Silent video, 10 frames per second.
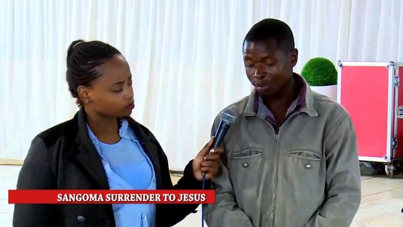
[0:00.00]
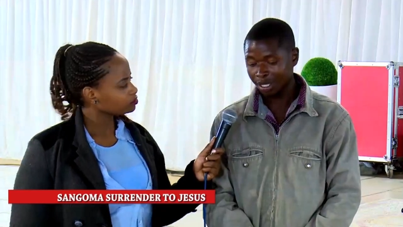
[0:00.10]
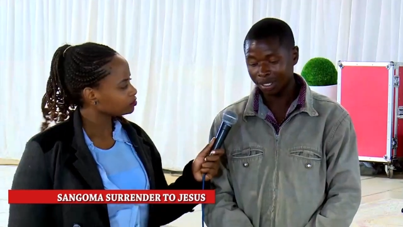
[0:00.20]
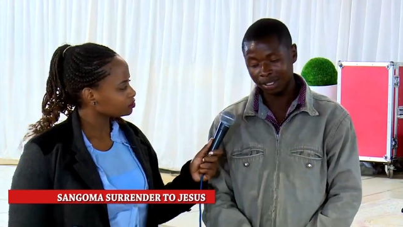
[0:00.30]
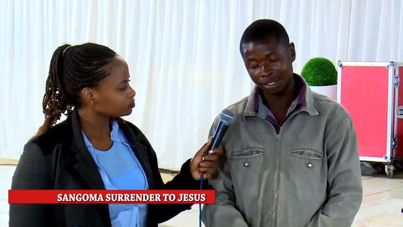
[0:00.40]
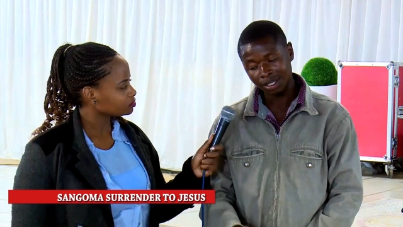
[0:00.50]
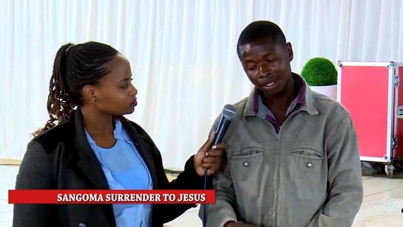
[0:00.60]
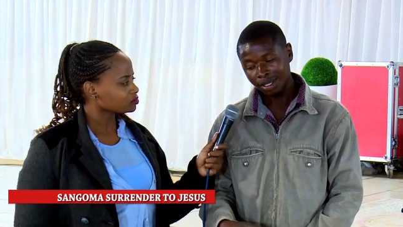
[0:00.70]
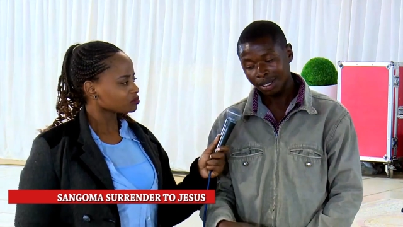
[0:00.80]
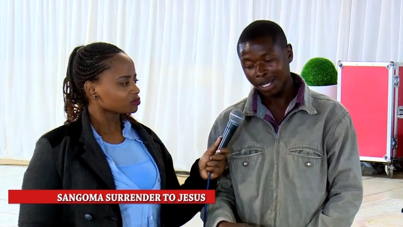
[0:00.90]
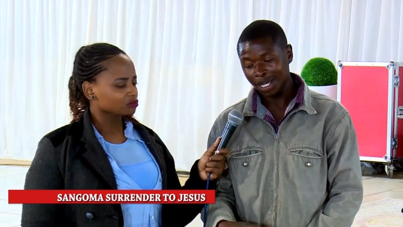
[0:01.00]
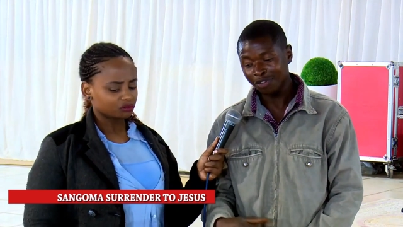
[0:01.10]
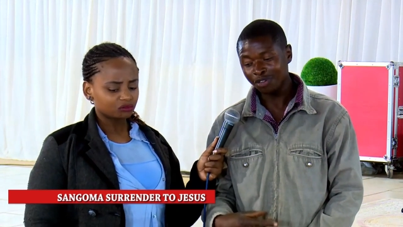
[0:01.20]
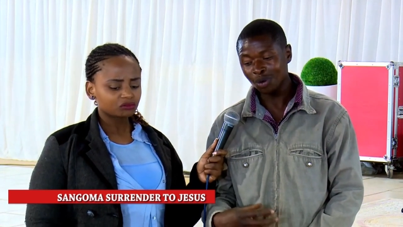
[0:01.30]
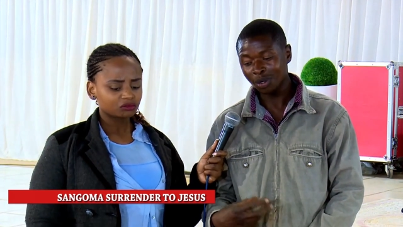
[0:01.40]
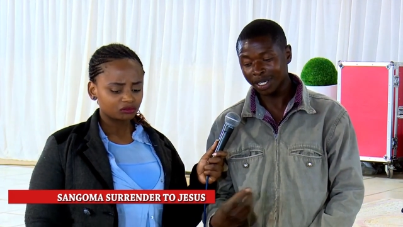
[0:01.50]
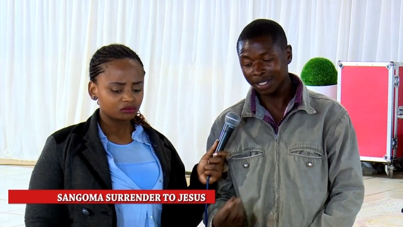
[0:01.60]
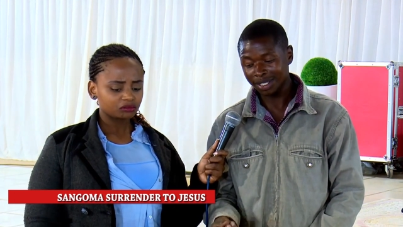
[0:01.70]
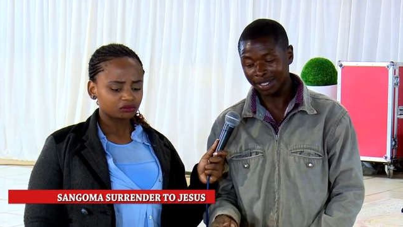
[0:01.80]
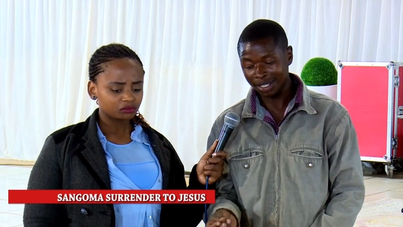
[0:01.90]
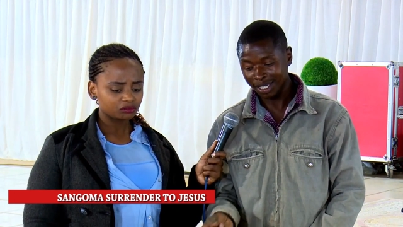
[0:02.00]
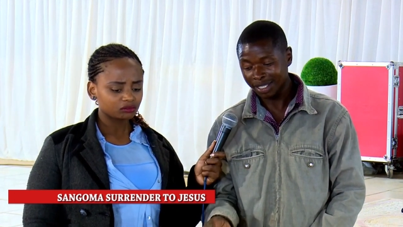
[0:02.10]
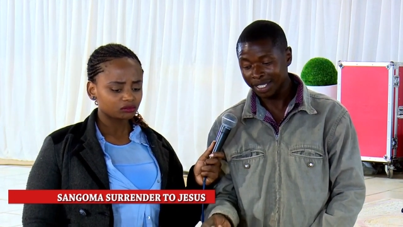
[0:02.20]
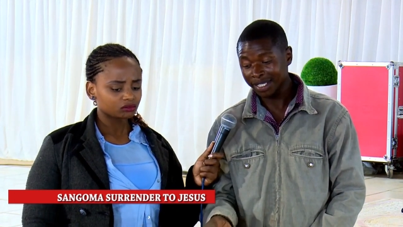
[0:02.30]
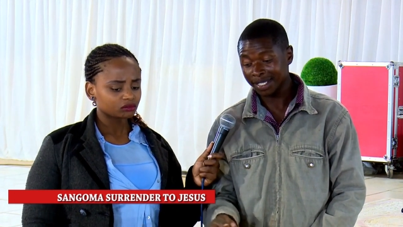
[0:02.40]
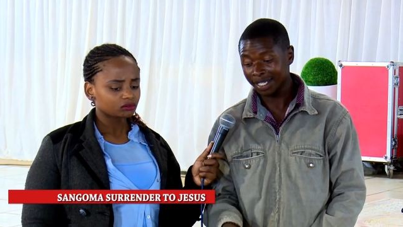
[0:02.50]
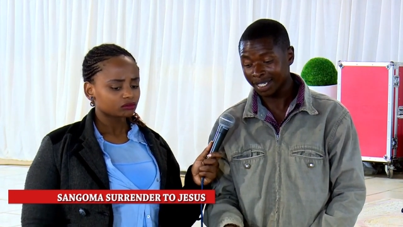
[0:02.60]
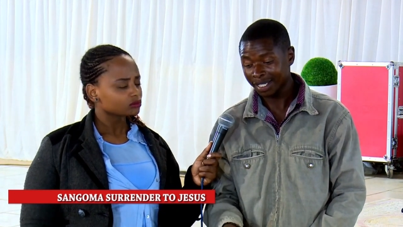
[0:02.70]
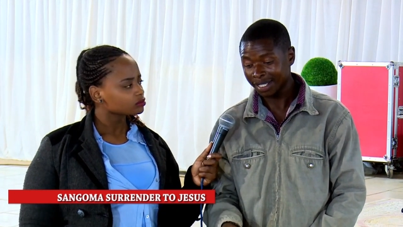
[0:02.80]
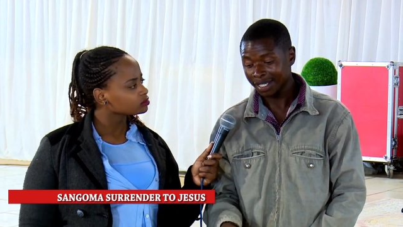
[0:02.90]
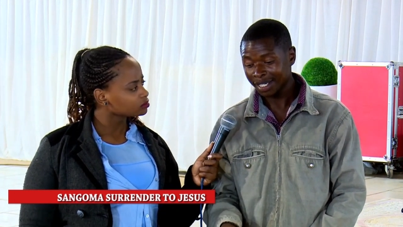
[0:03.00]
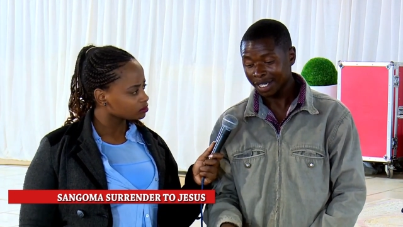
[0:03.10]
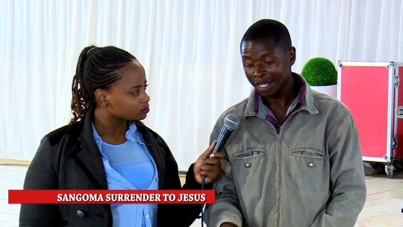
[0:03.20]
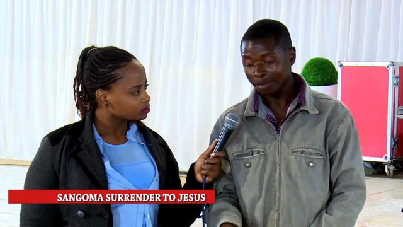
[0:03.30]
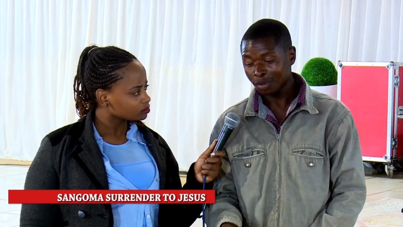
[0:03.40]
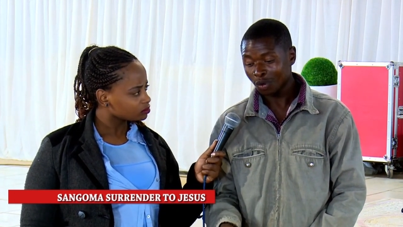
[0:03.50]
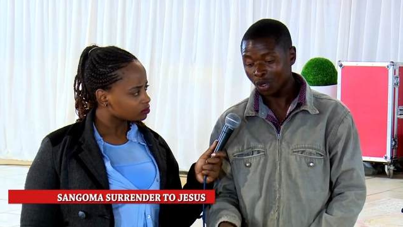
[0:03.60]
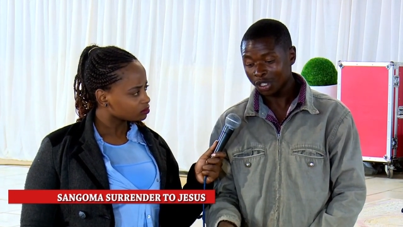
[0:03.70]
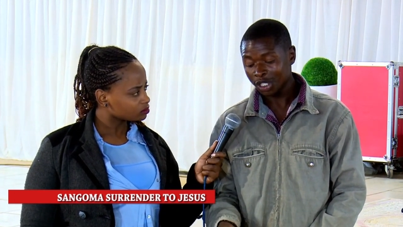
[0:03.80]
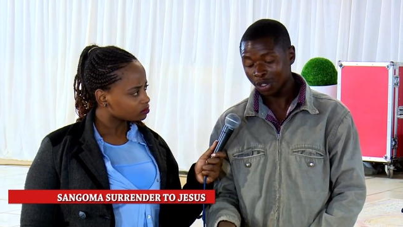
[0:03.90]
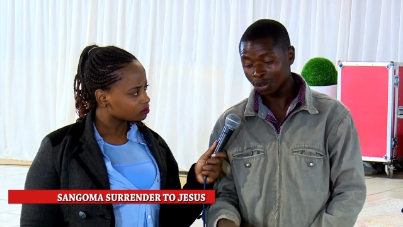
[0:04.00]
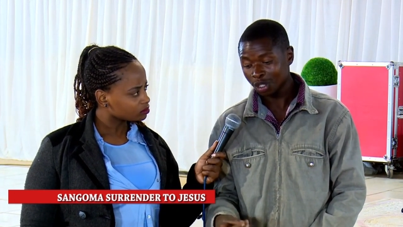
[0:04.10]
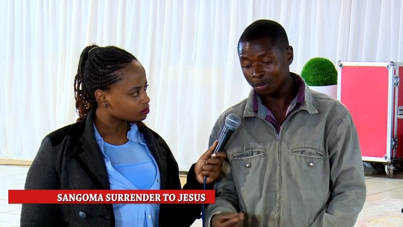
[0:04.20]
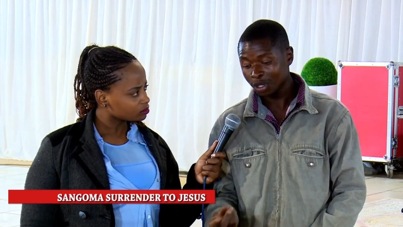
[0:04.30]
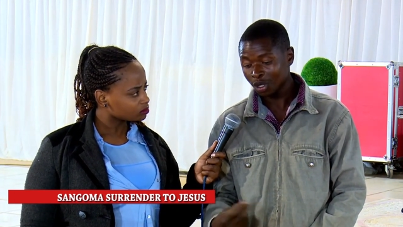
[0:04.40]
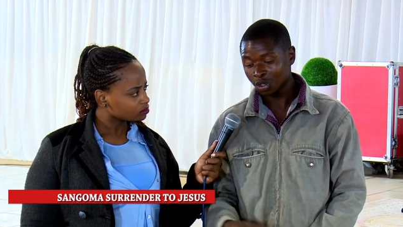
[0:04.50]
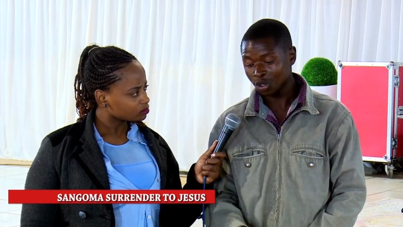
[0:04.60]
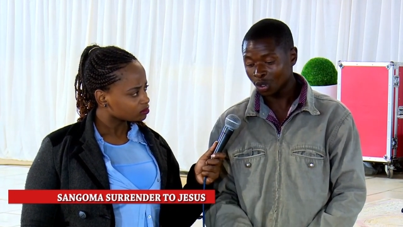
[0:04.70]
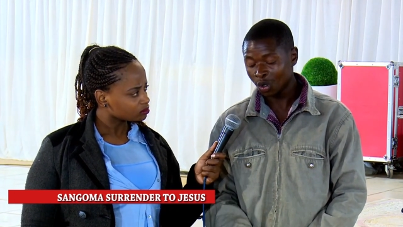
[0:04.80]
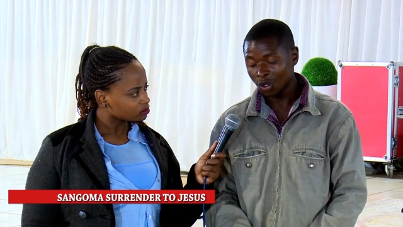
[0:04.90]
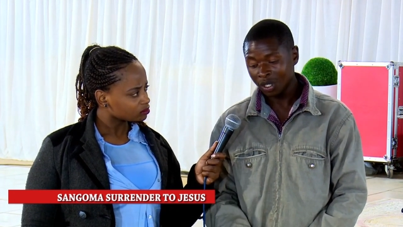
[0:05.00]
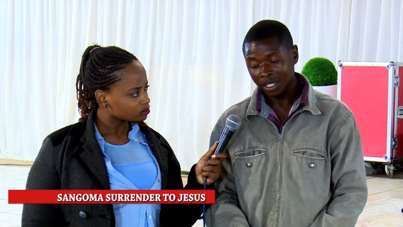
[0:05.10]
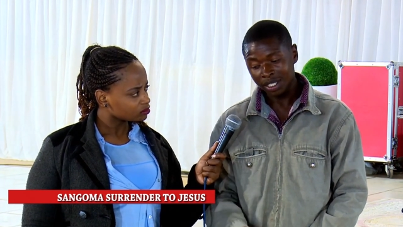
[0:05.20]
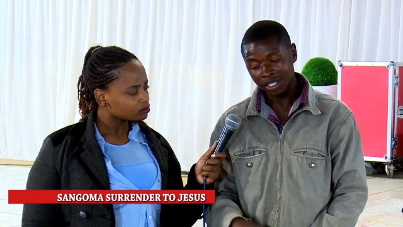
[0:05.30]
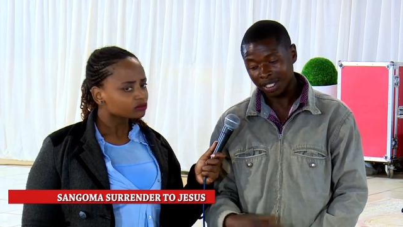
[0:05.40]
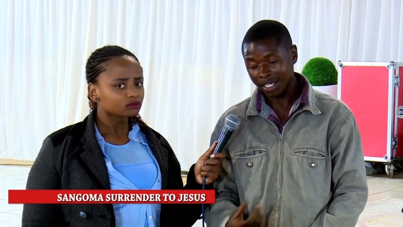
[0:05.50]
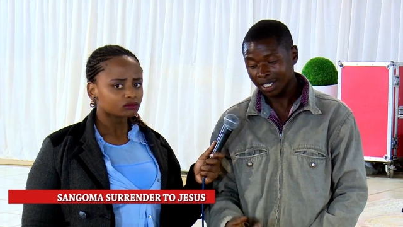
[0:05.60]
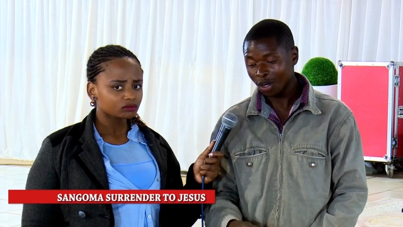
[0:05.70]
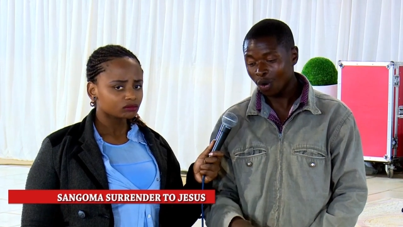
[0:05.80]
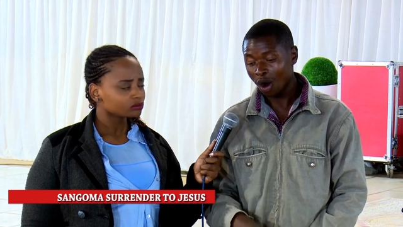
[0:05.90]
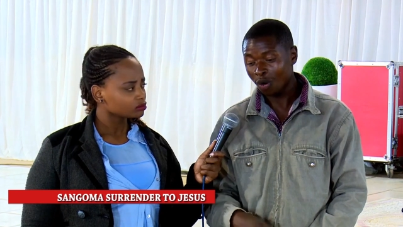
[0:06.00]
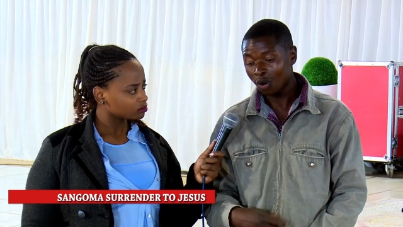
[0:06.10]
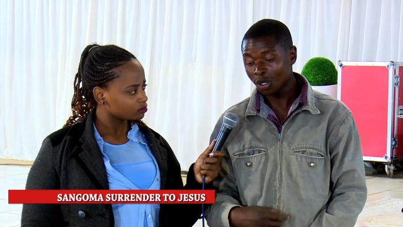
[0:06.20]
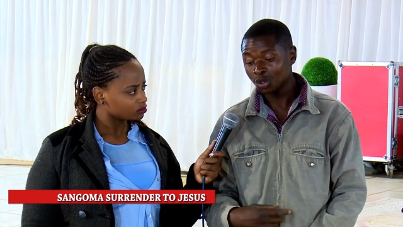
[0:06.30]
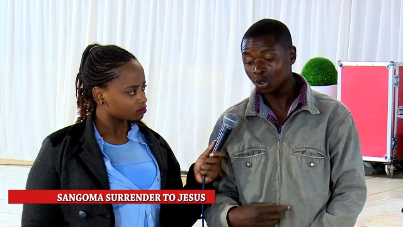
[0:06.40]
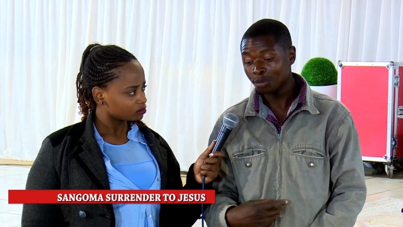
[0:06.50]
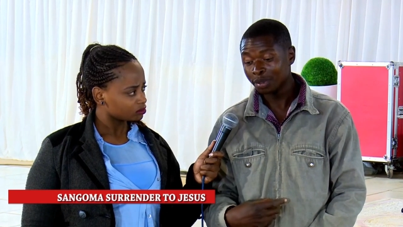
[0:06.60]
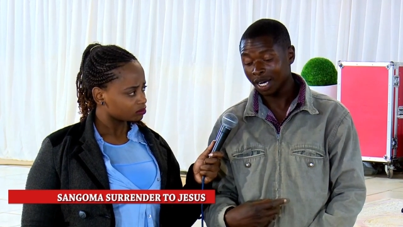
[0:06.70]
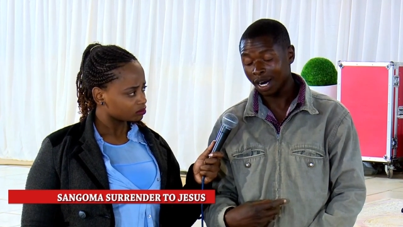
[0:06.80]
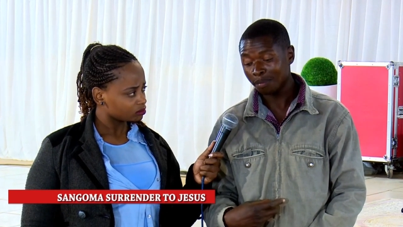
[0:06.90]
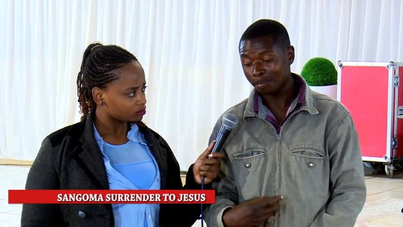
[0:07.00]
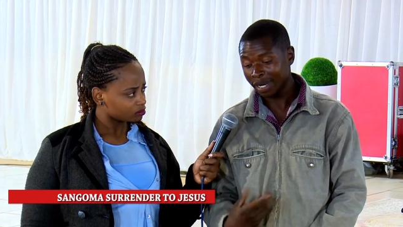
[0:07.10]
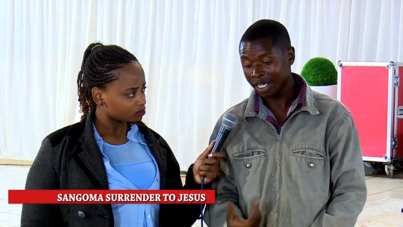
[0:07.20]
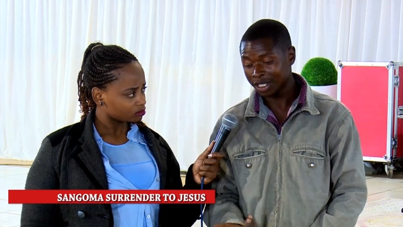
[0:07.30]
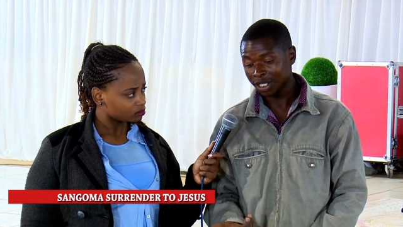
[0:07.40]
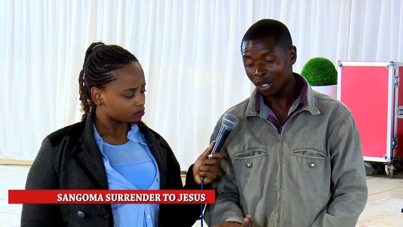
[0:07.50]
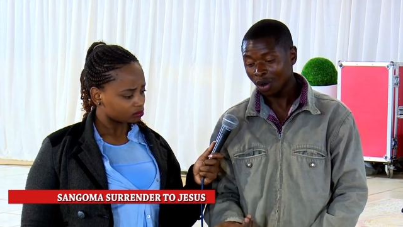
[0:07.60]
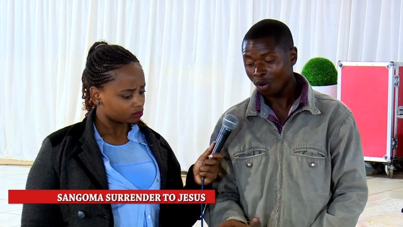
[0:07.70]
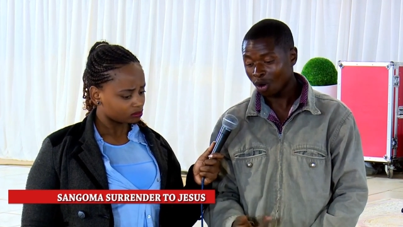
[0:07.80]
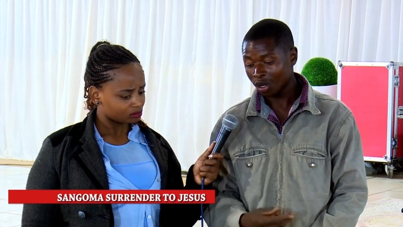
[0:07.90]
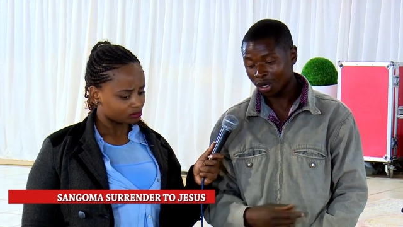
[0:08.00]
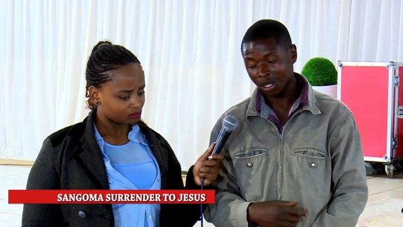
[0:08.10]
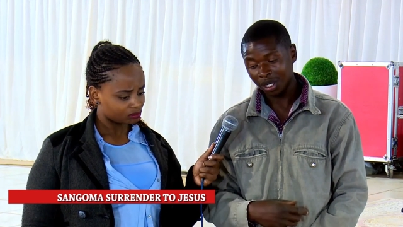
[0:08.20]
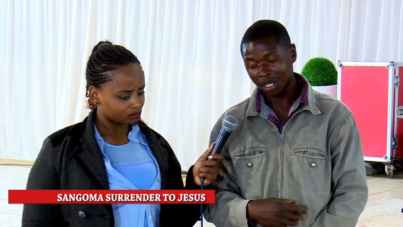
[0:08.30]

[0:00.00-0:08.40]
Speaker 1: But if you can steal this thing because it's not belong to you, it's either you are going to become mad or uh,